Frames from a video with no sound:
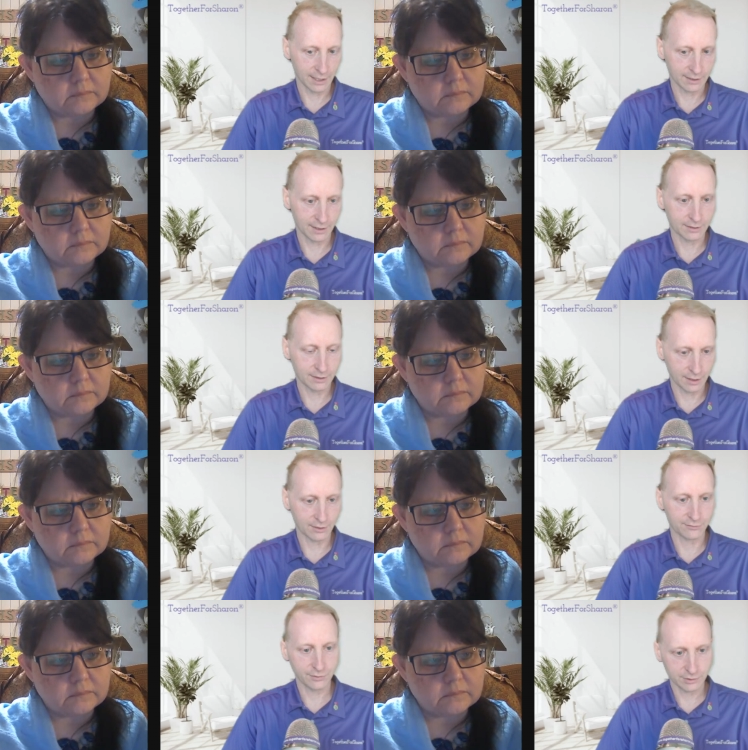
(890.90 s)
Speaker 1: again, I hate
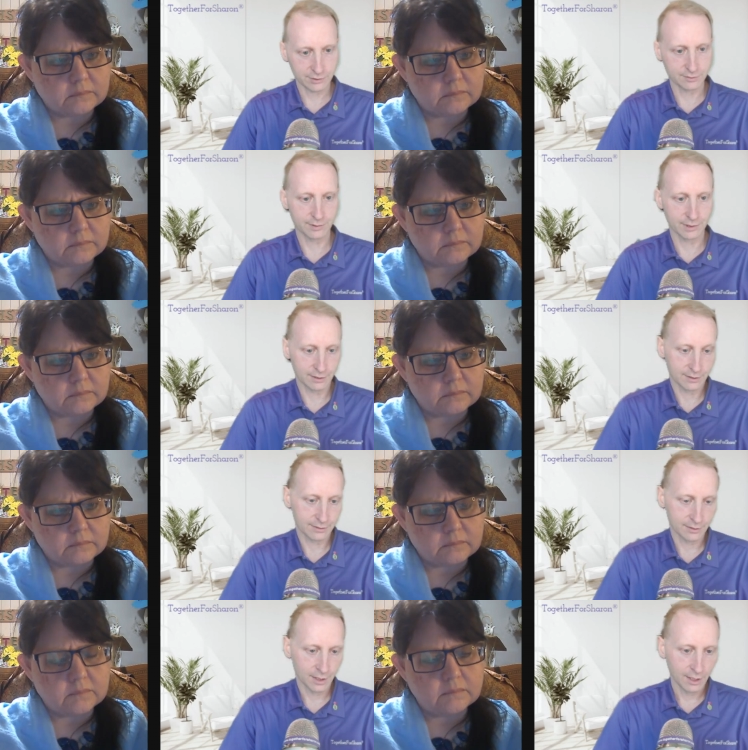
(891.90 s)
saying unfortunate, but it
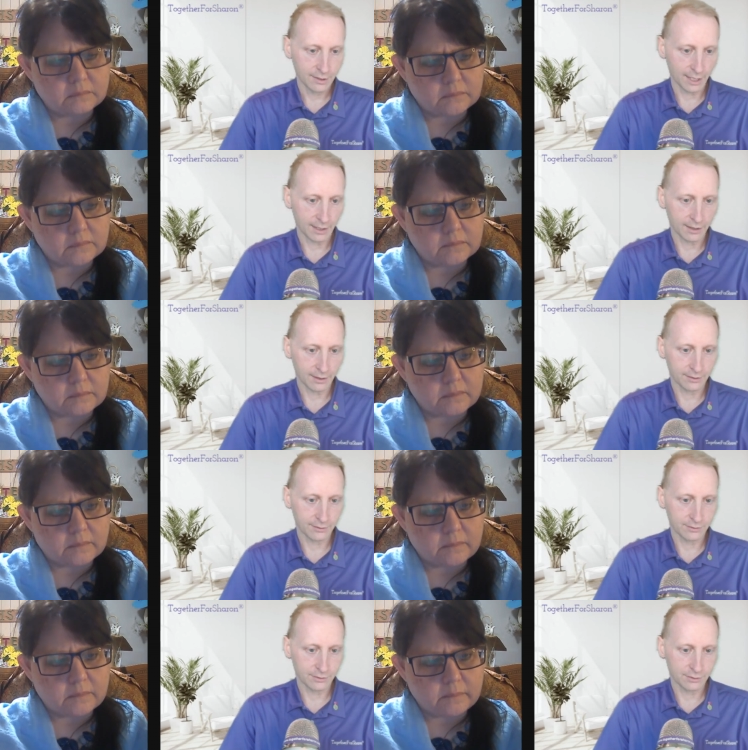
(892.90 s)
is that uh,
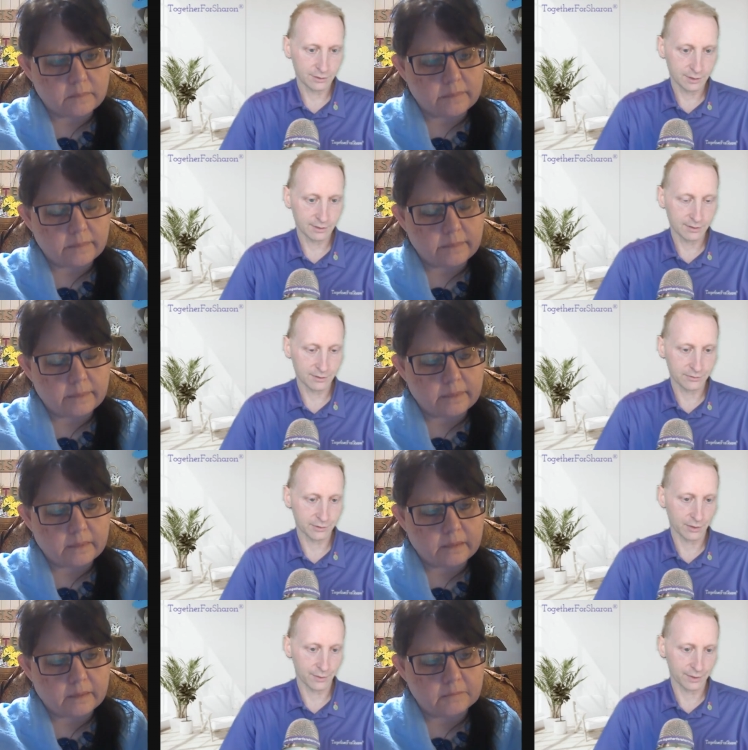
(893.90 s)
the disease is
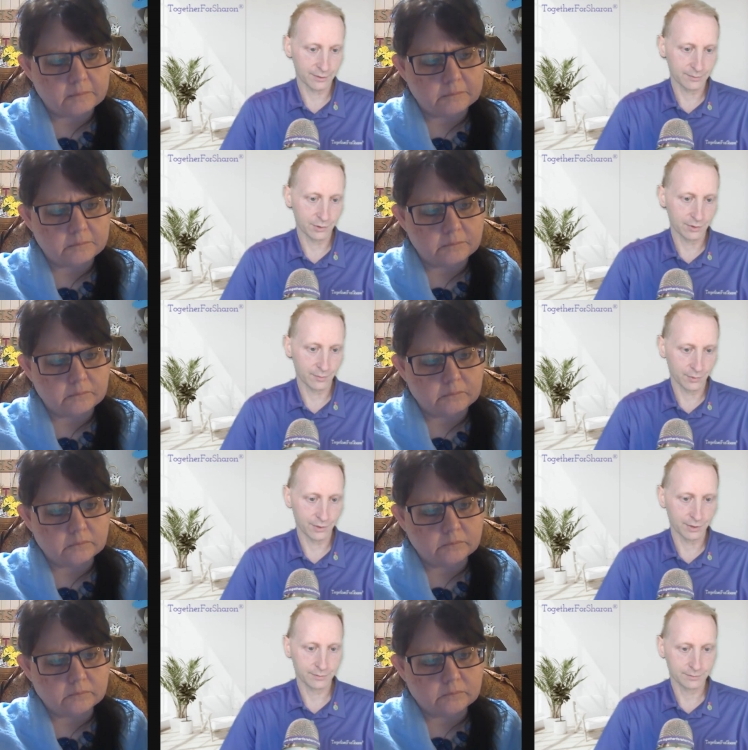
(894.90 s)
just growing more and
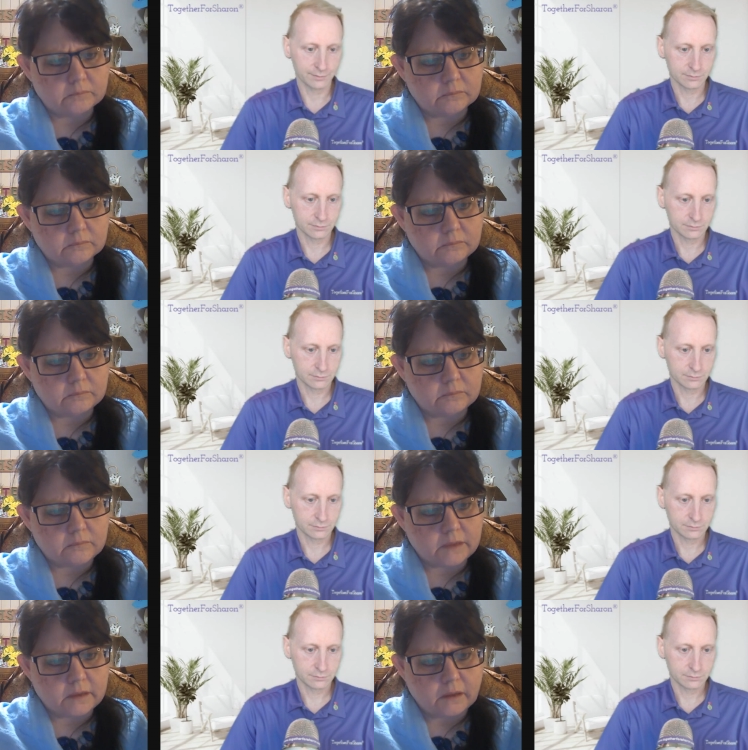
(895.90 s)
more.
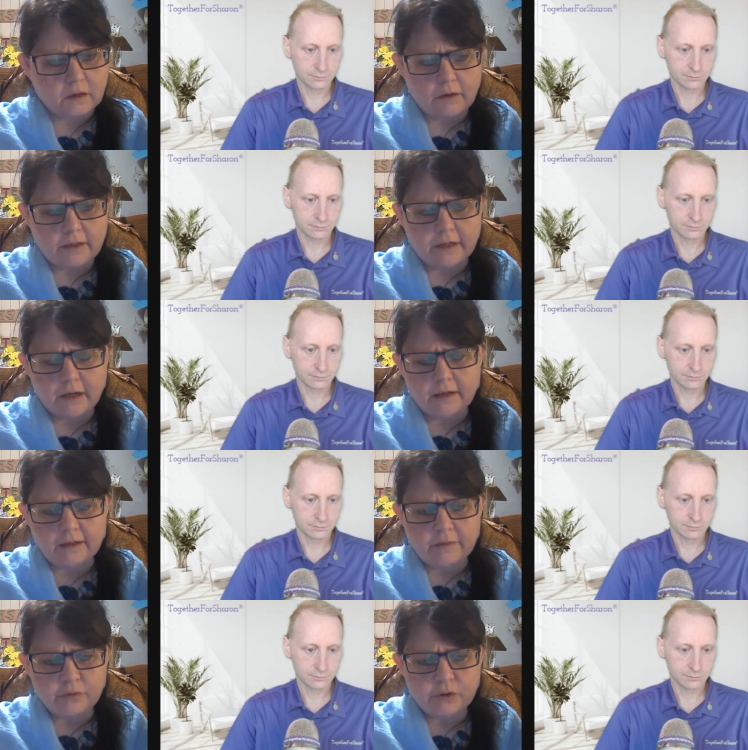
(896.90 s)
Speaker 2: Oh, I, n- I
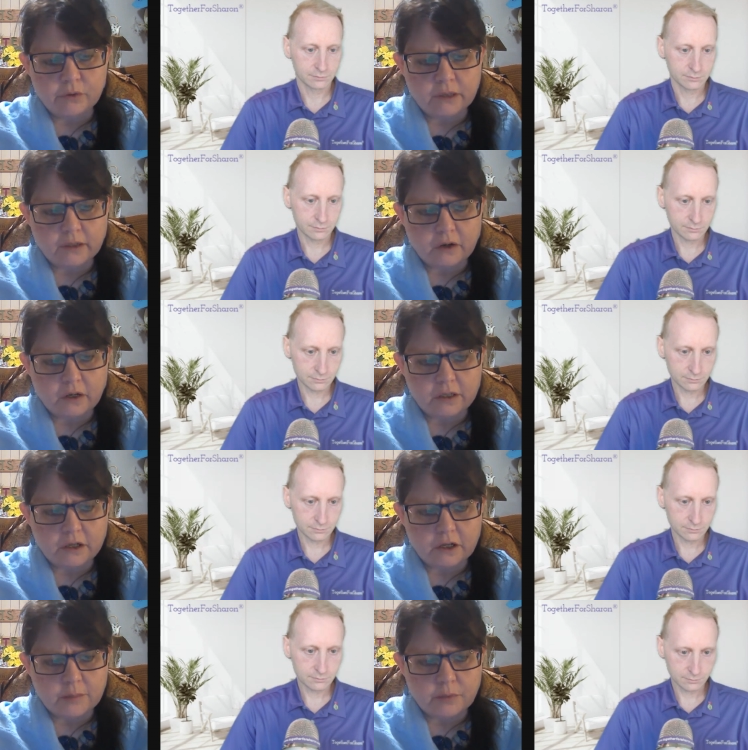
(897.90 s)
never knew that Ozzy
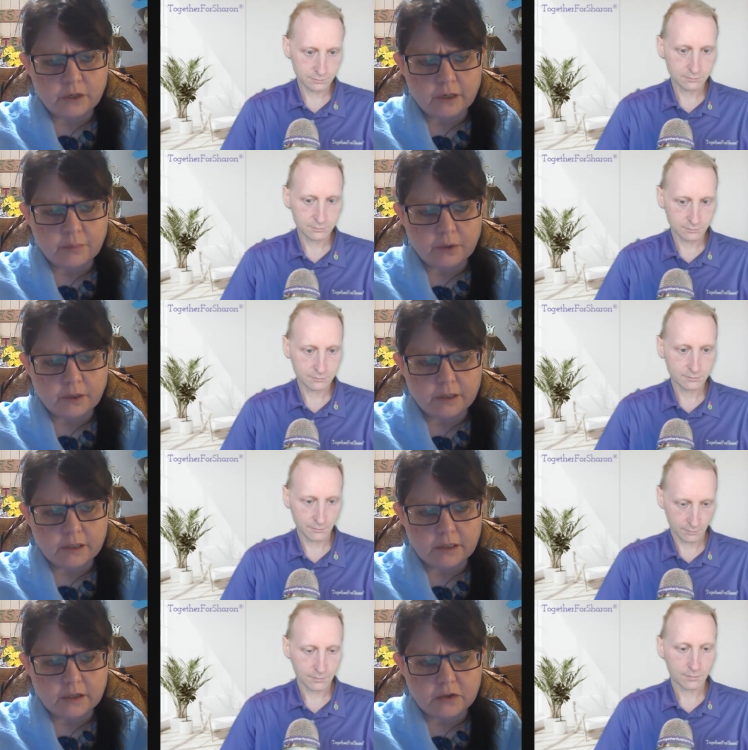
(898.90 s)
Osbourne had
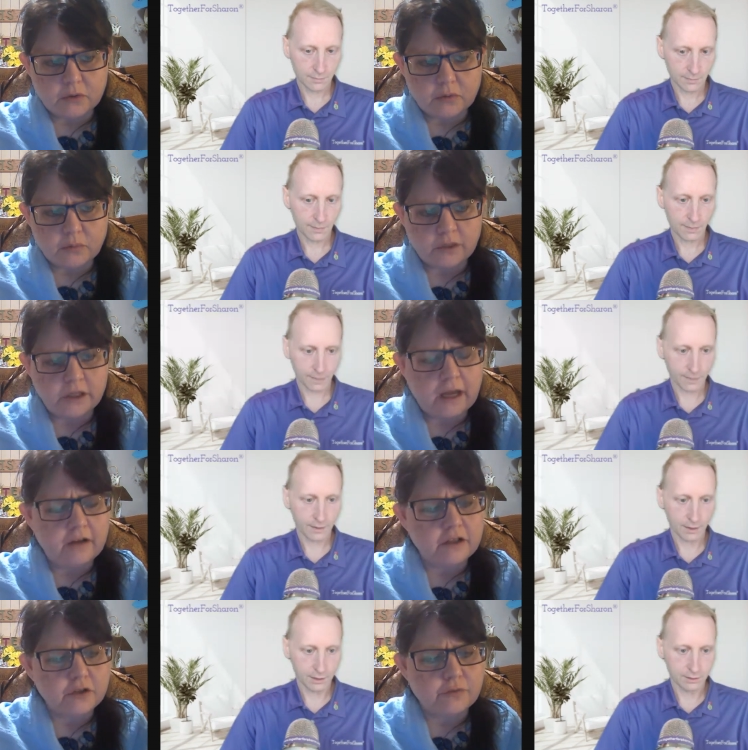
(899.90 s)
Parkinson's. So when, how
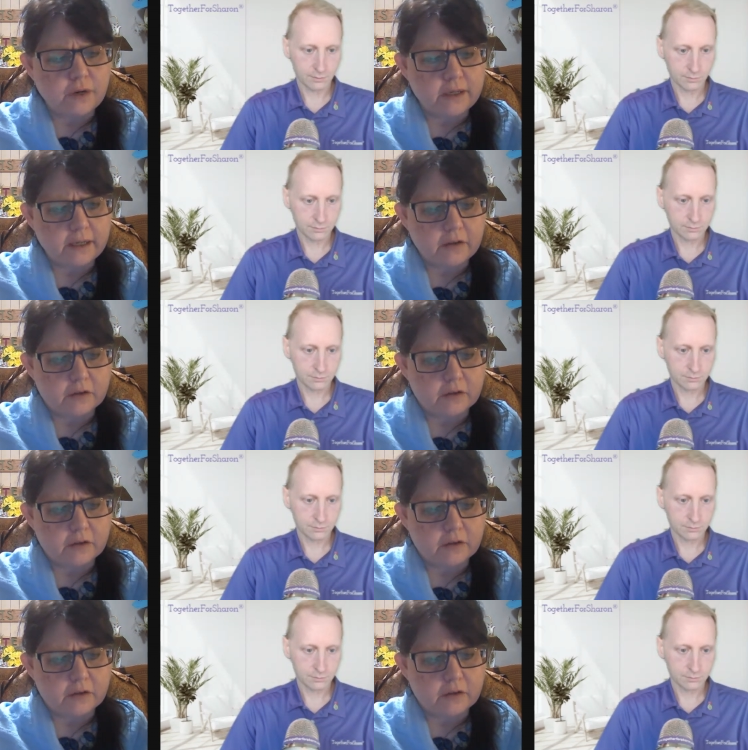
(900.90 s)
did you find that